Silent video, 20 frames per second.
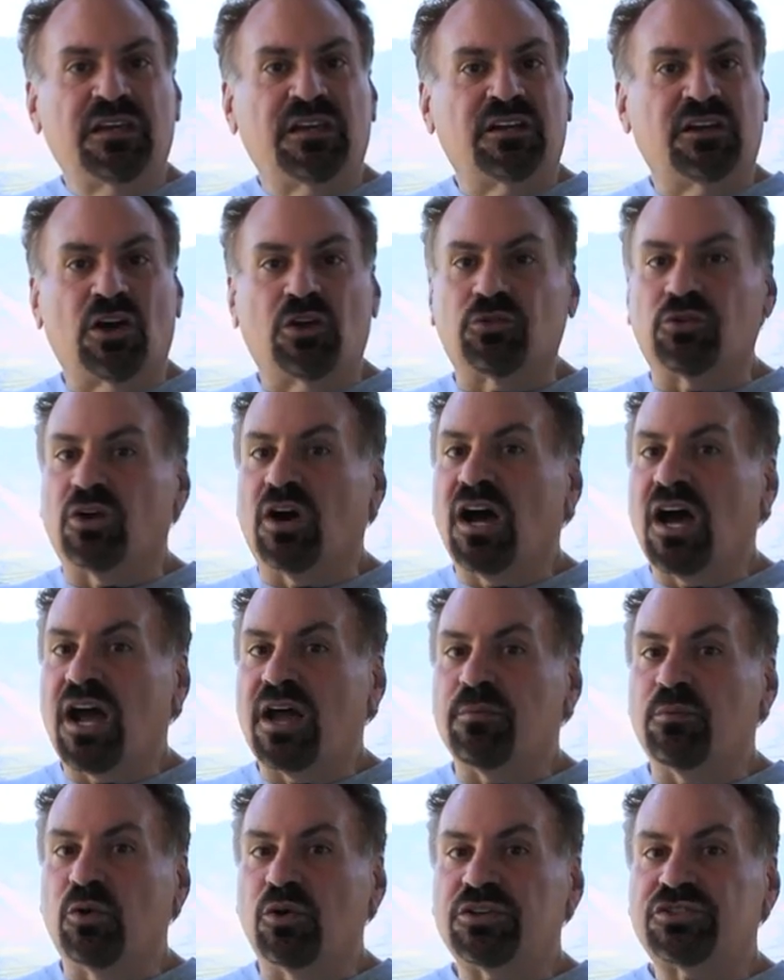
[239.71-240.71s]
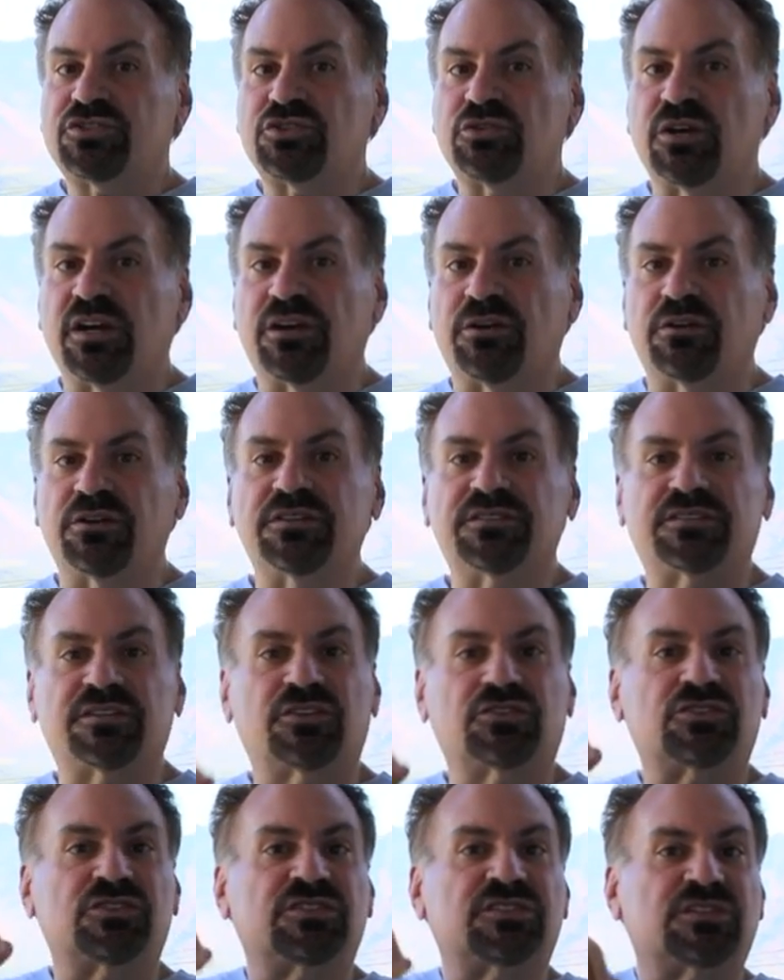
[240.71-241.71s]
in other high moisture areas
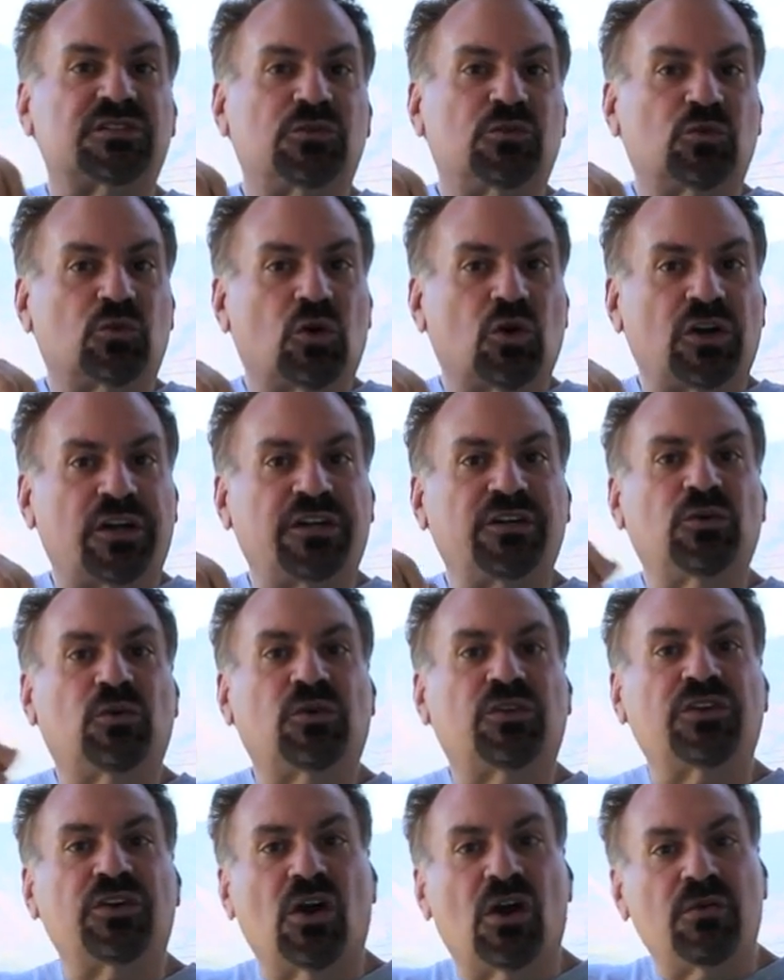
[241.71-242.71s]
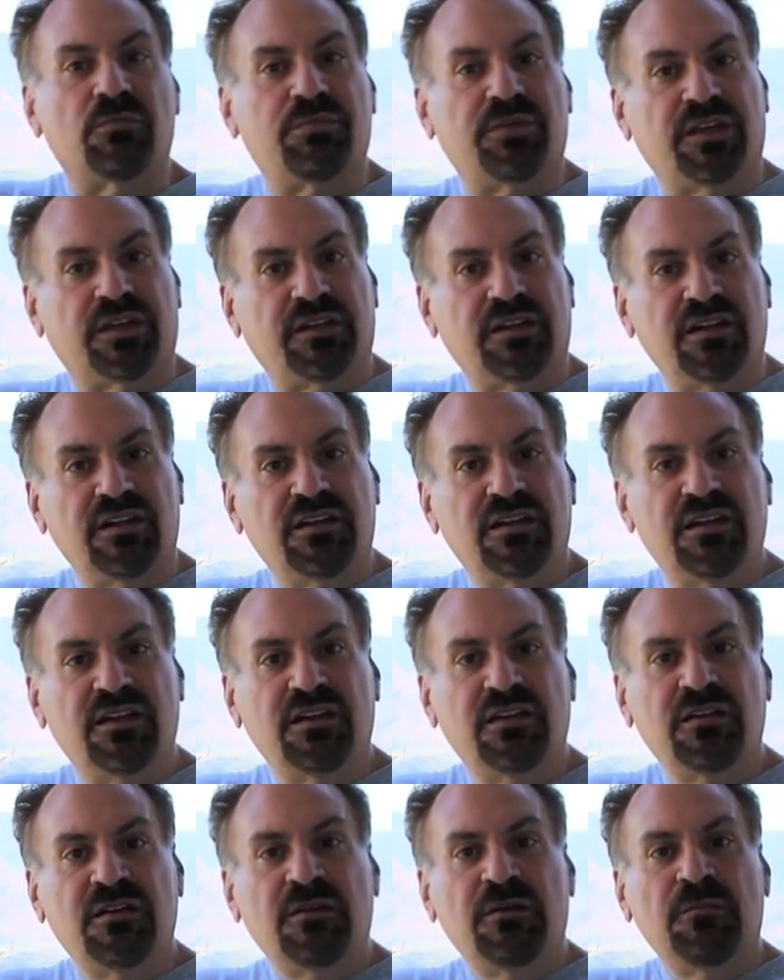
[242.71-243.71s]
such as the groin or the armpit,
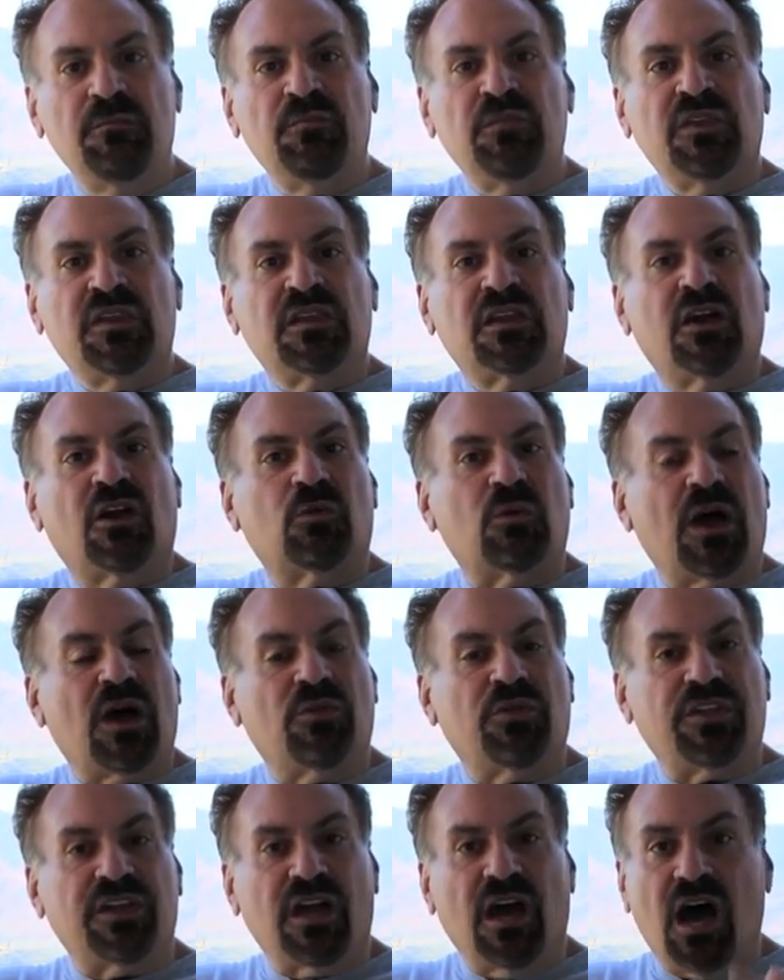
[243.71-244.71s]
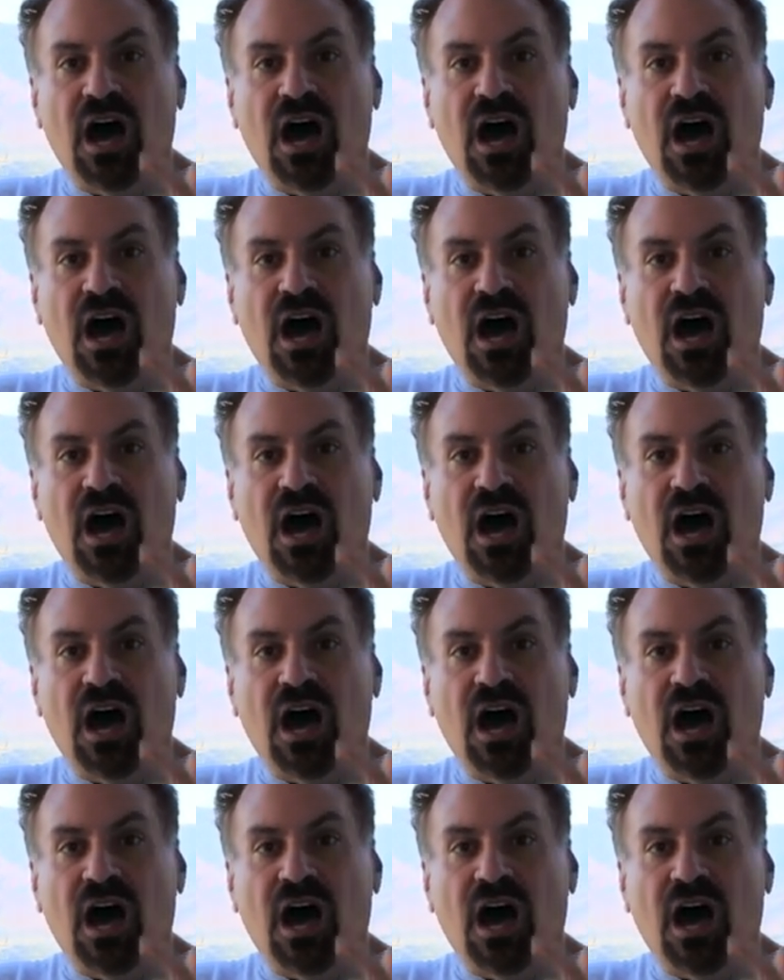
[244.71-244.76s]
around the